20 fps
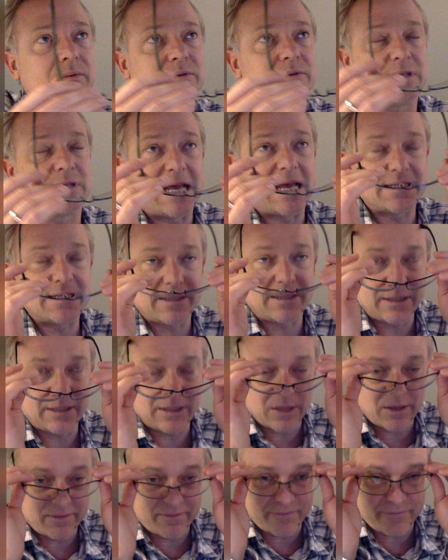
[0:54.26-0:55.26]
as a little
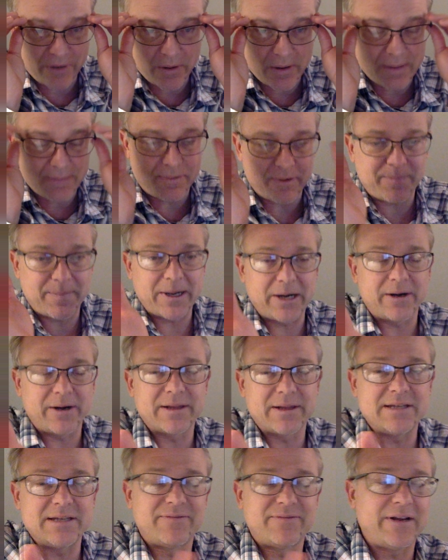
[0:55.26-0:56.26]
overview, I'm preparing
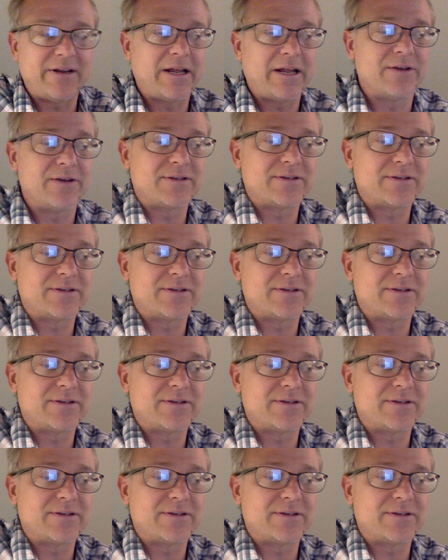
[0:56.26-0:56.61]
these videos.